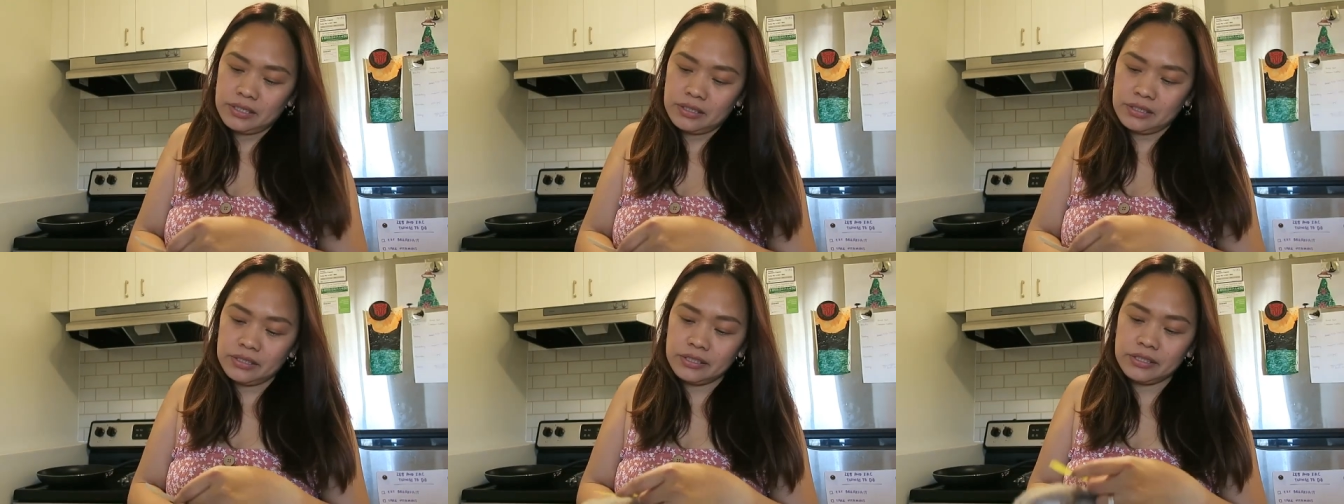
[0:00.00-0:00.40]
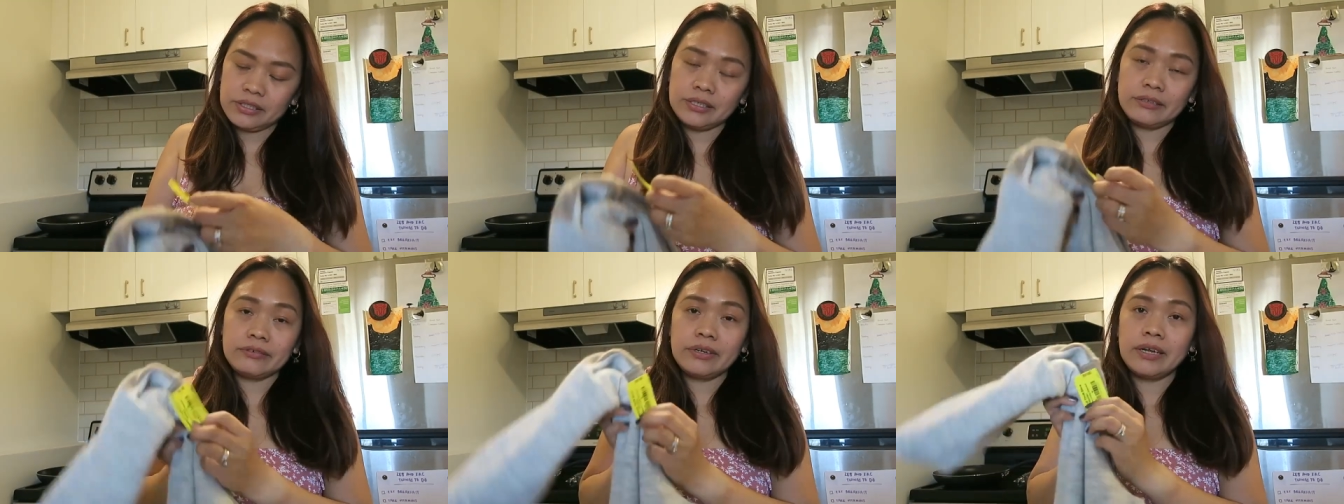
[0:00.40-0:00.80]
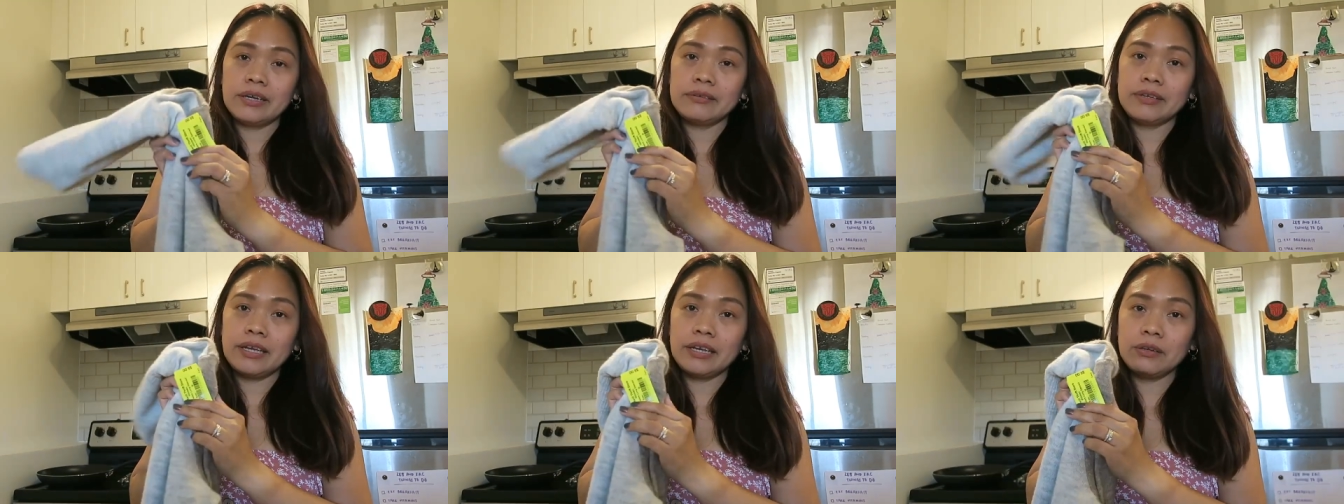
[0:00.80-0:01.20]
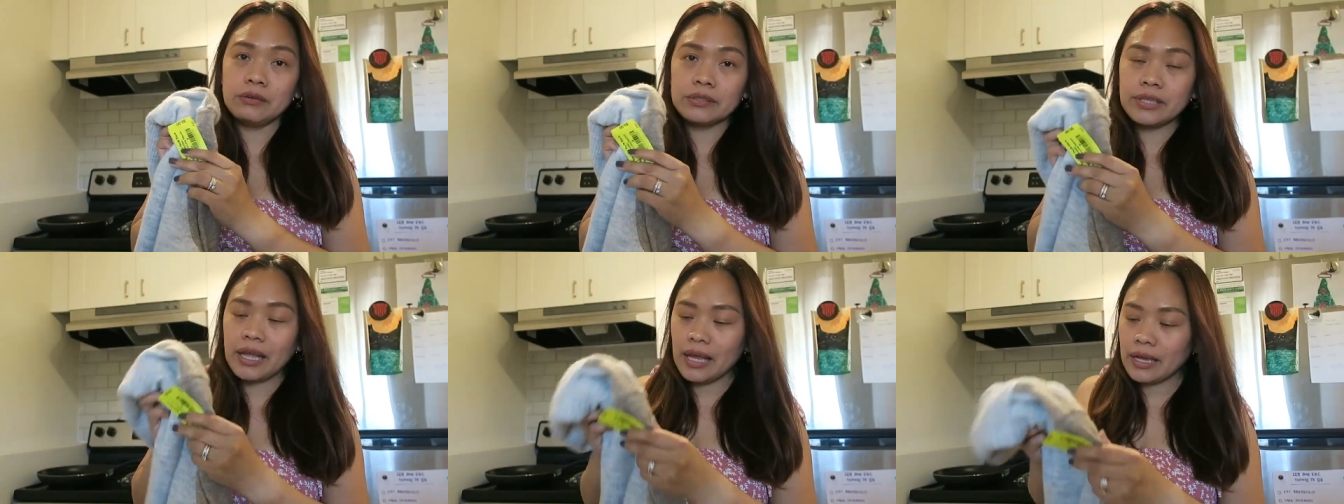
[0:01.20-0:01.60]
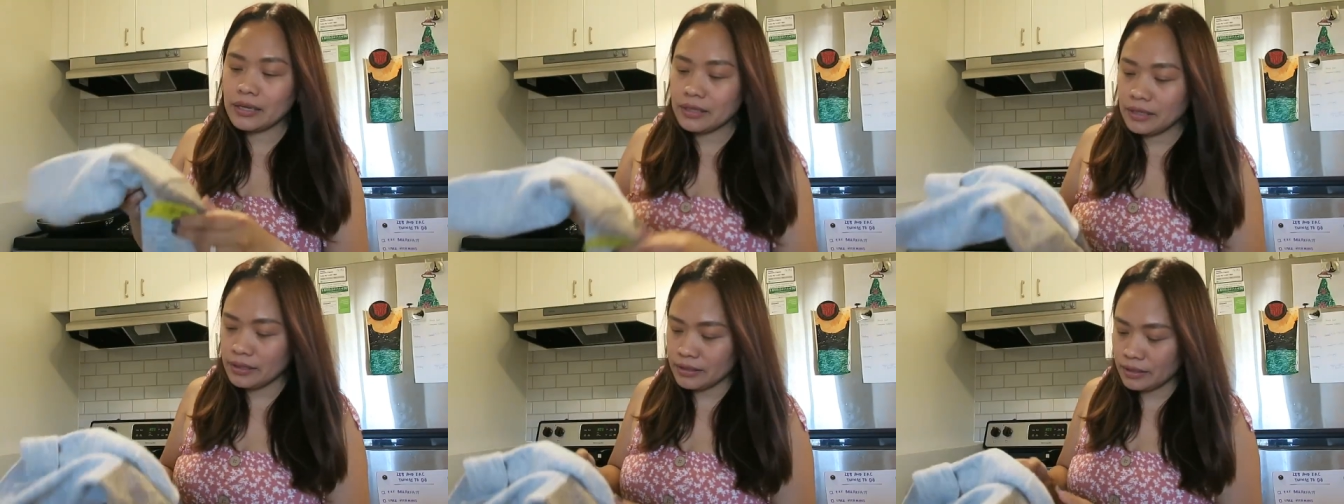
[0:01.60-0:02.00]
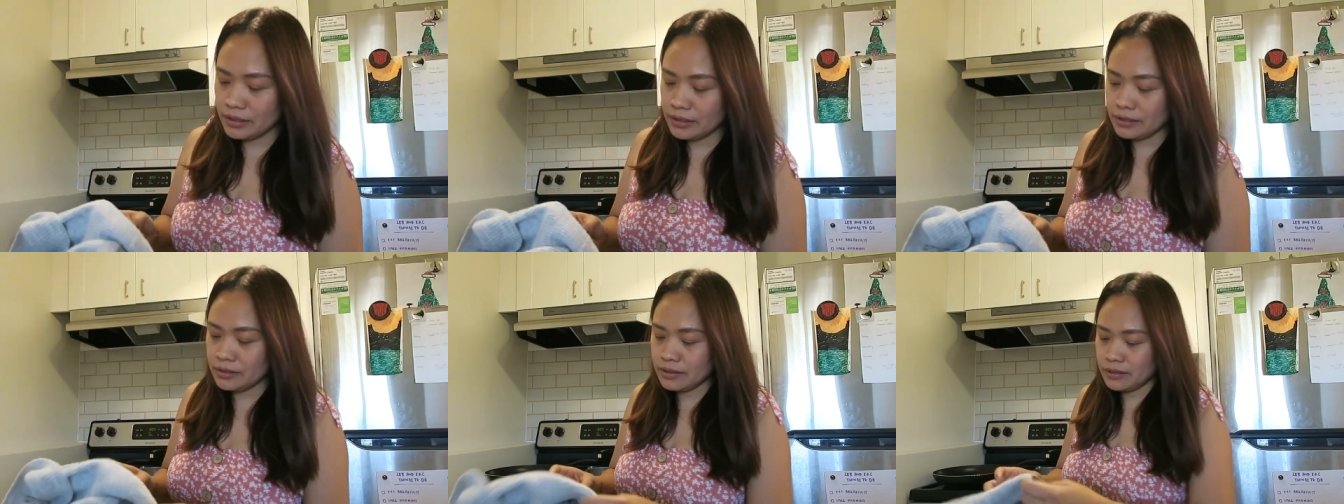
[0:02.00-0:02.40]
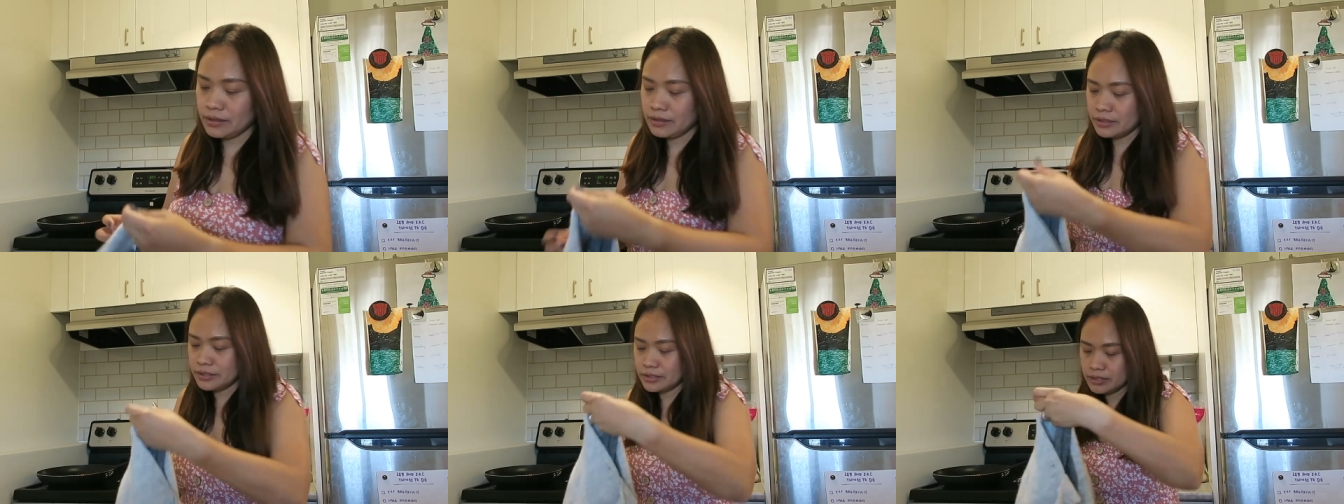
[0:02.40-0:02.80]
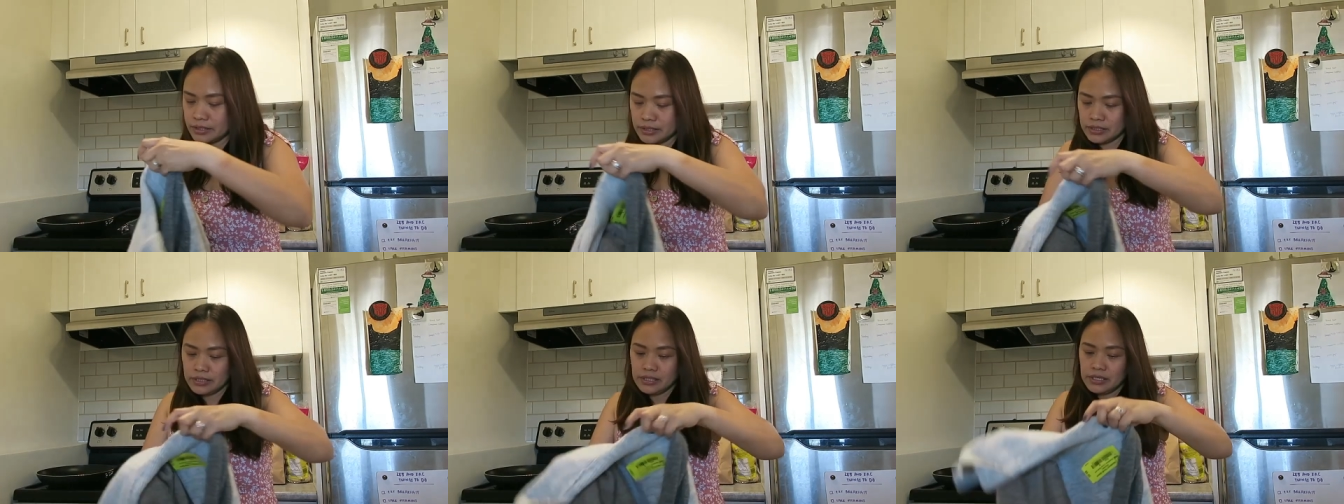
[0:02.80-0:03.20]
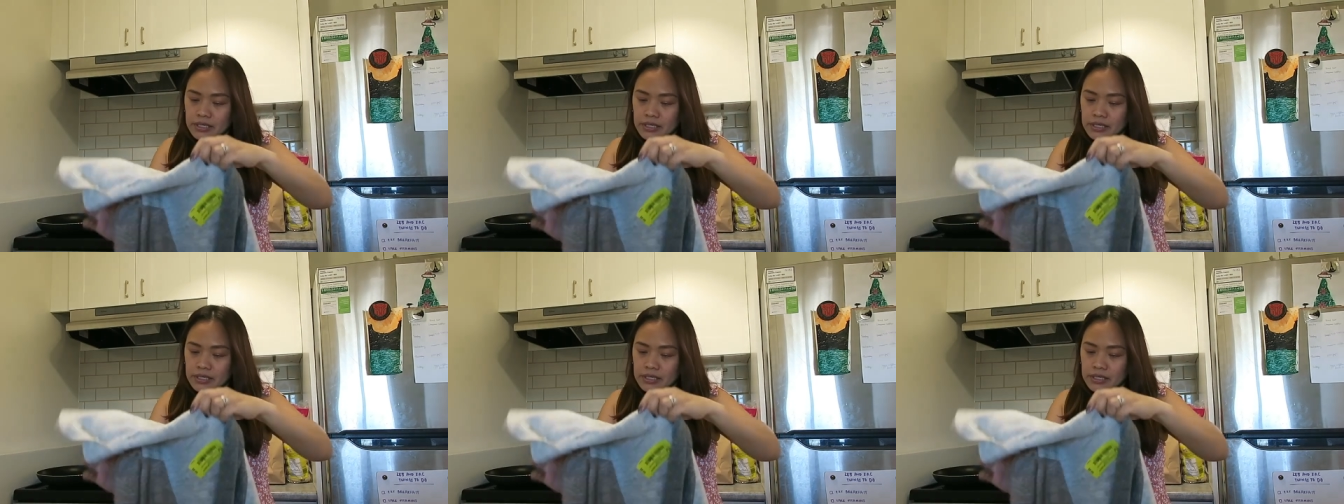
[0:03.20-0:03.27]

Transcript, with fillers: This is uh, yellow tag, nine dollars.